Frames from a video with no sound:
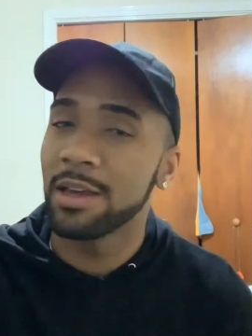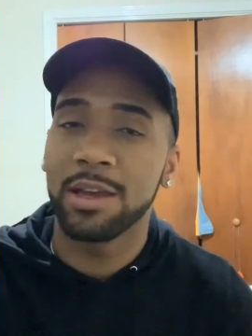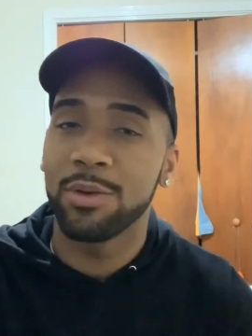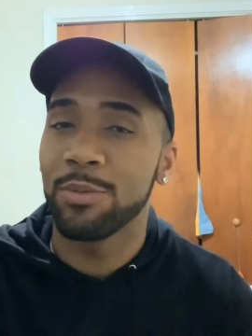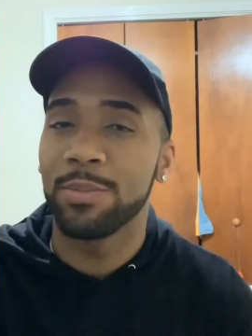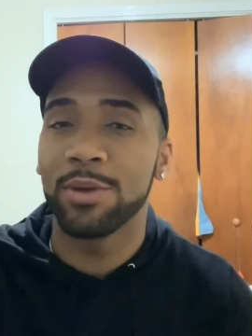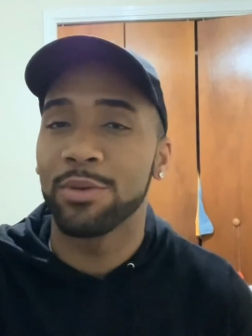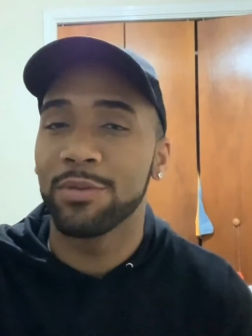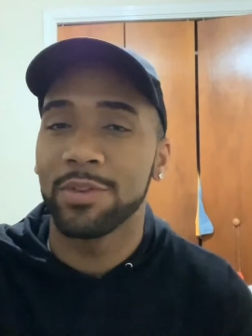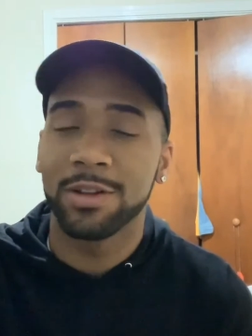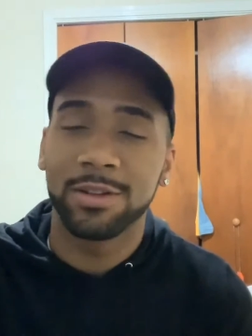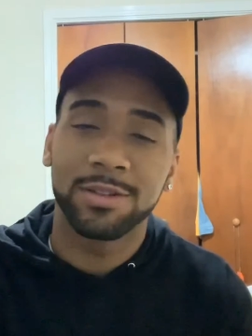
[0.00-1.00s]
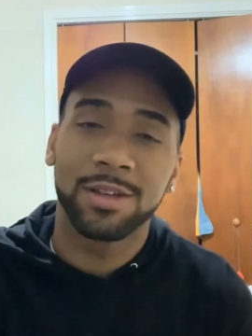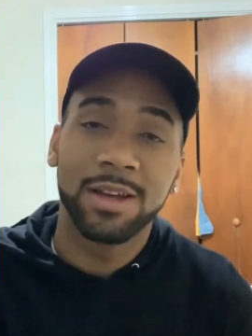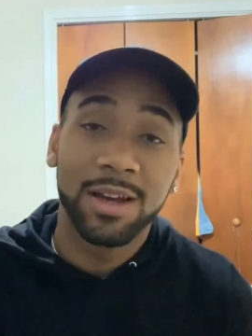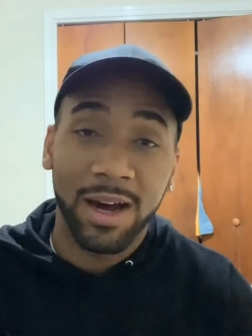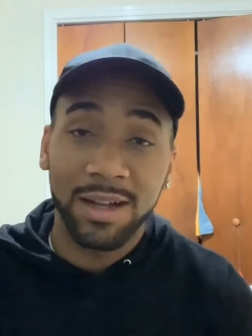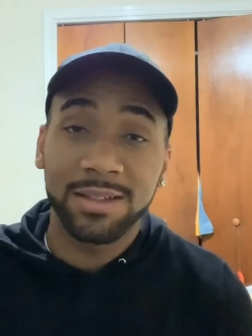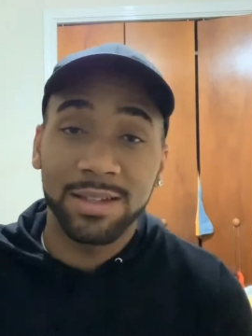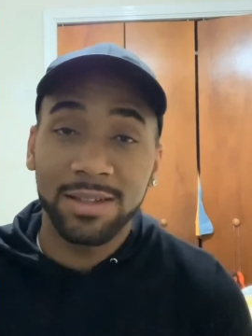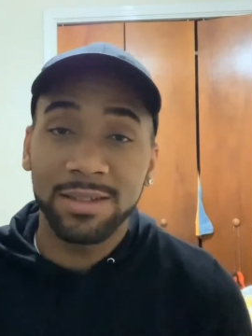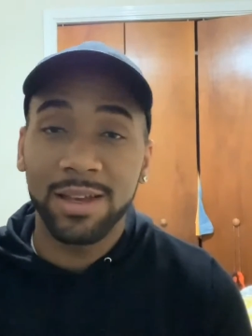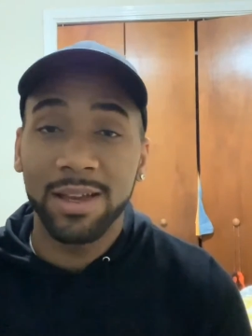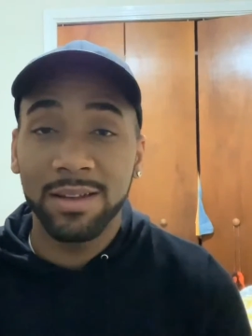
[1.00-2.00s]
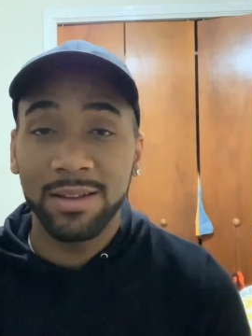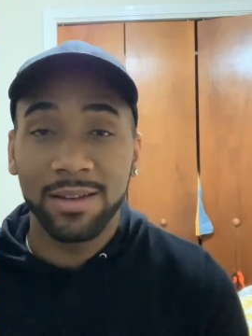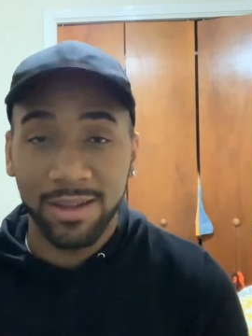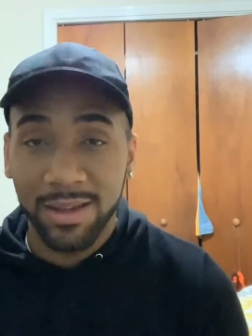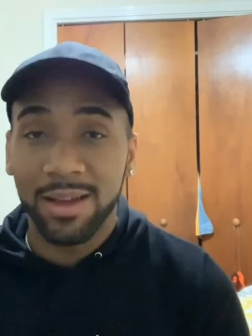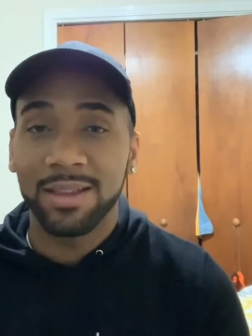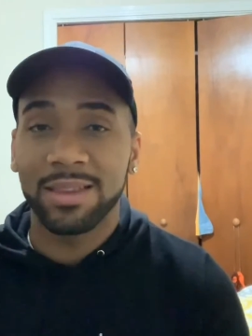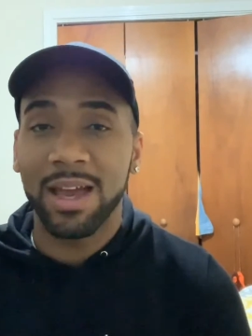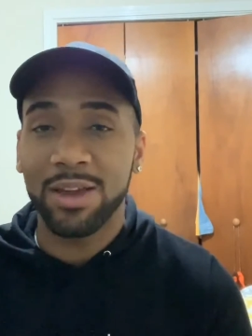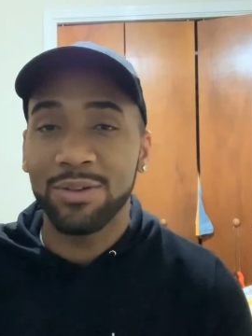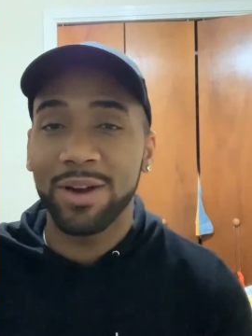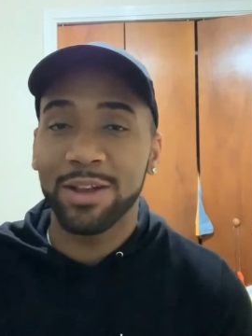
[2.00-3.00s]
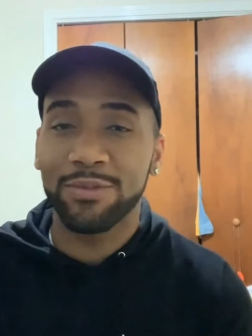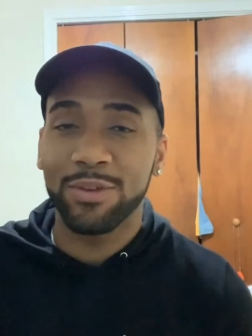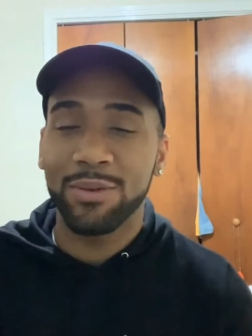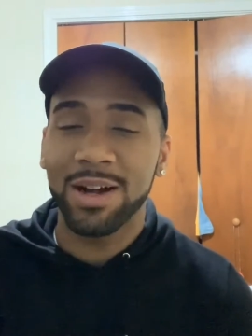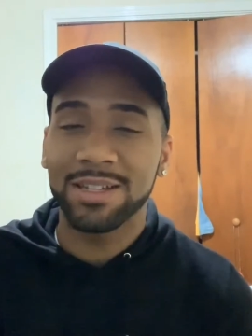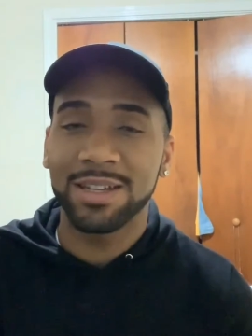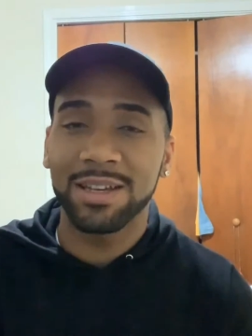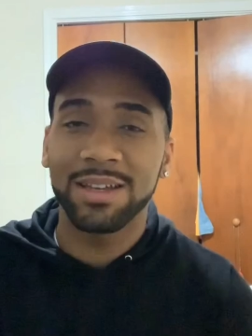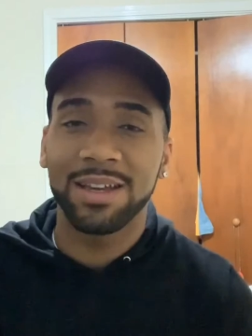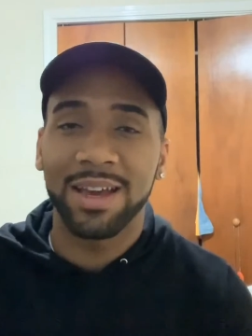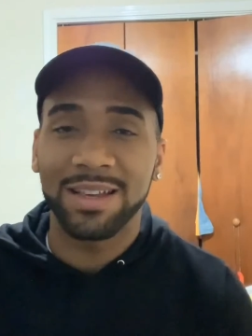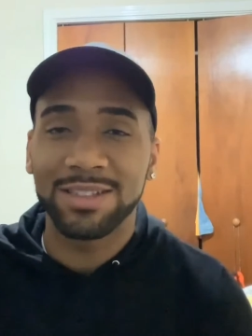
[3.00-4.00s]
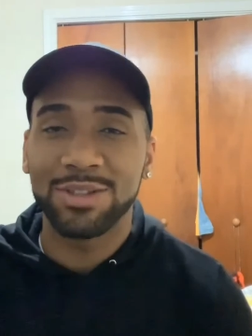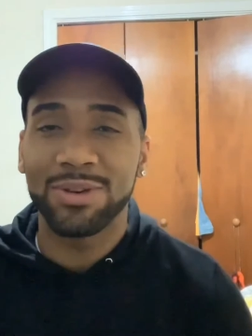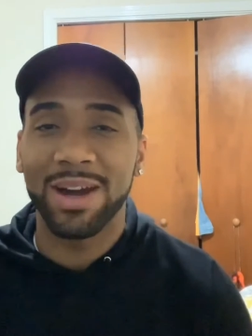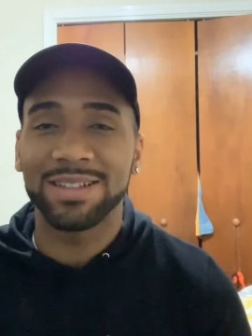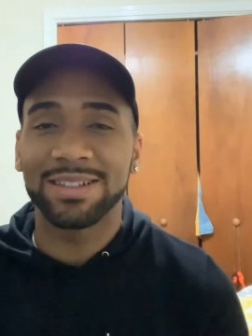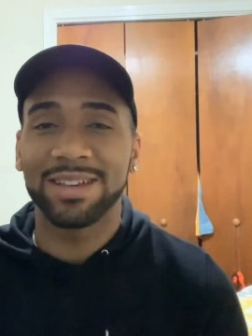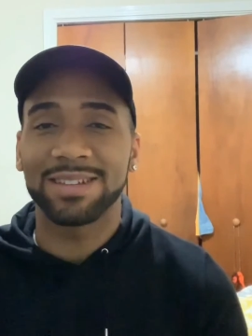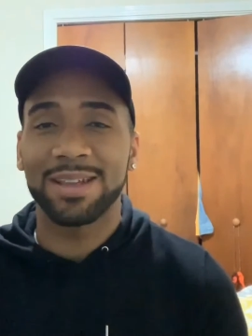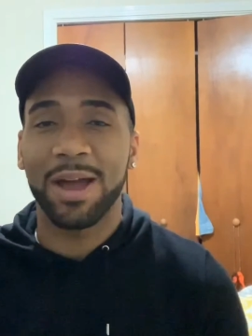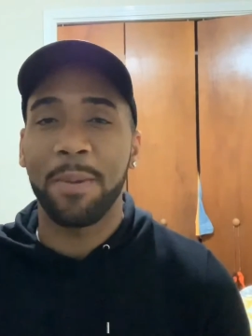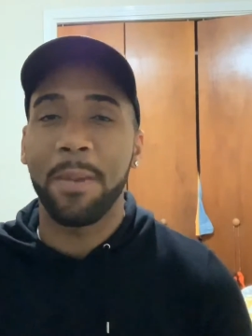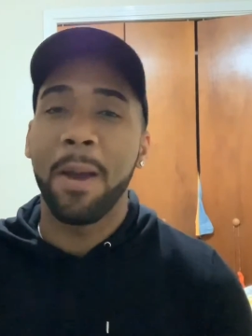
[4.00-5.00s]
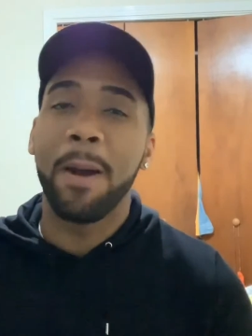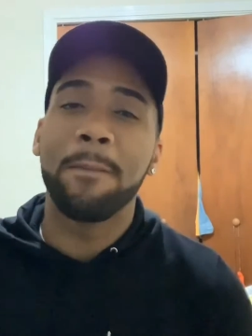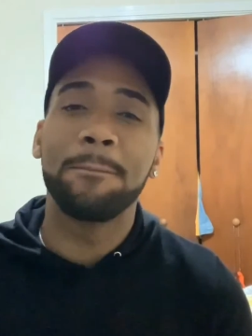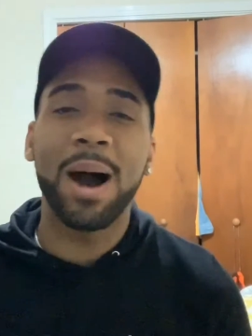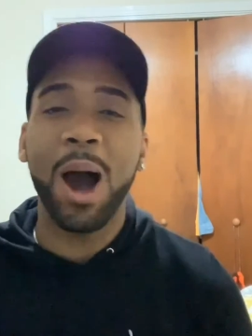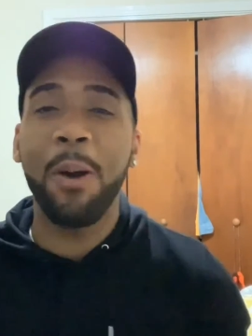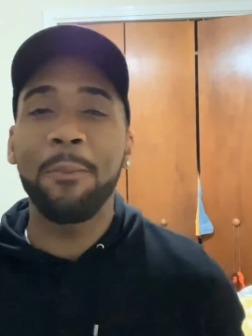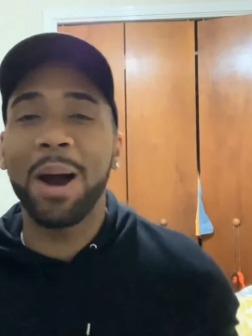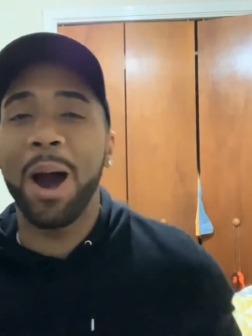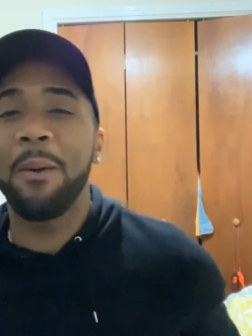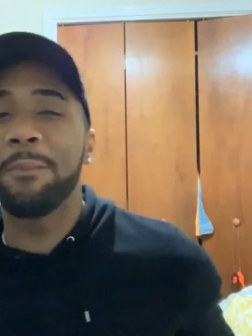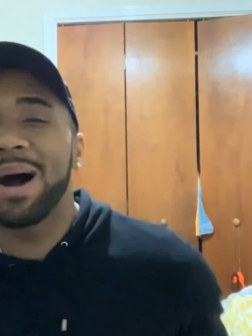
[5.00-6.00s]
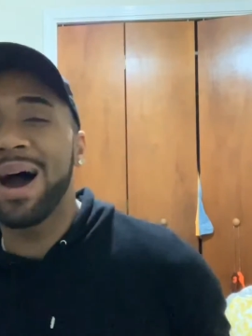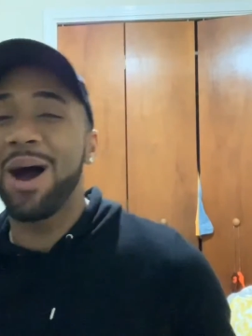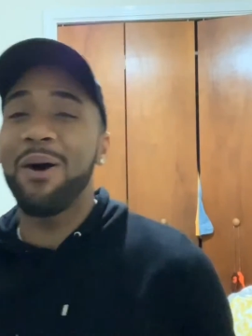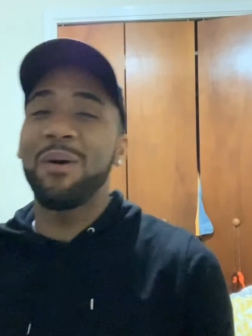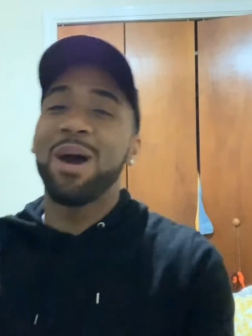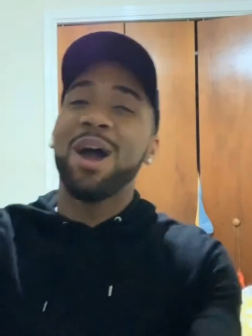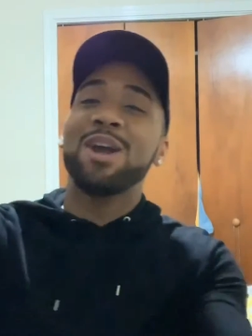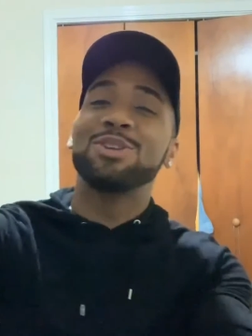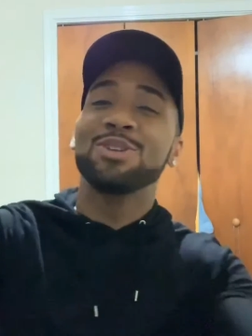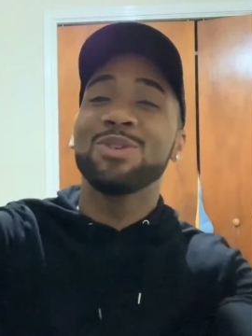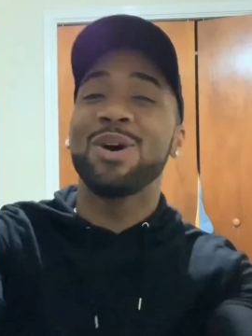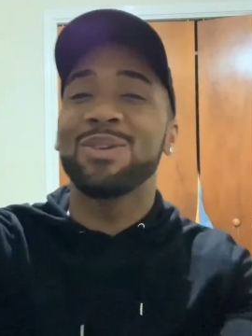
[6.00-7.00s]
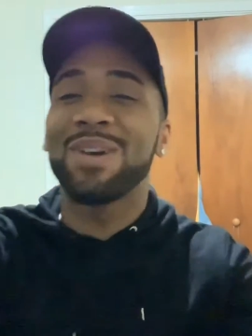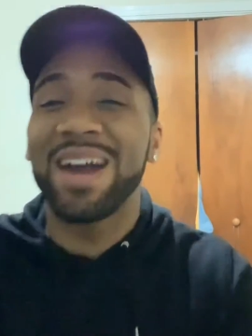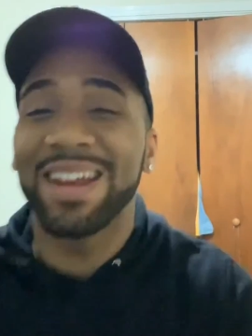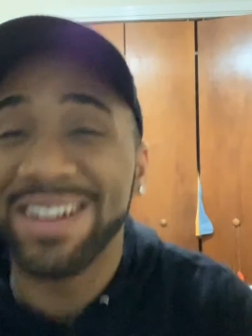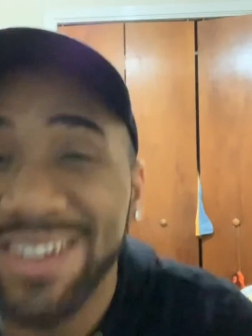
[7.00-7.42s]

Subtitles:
it will be revealed. Until then, thank you guys for watching and see you guys next time. Bow, bow, bow. You already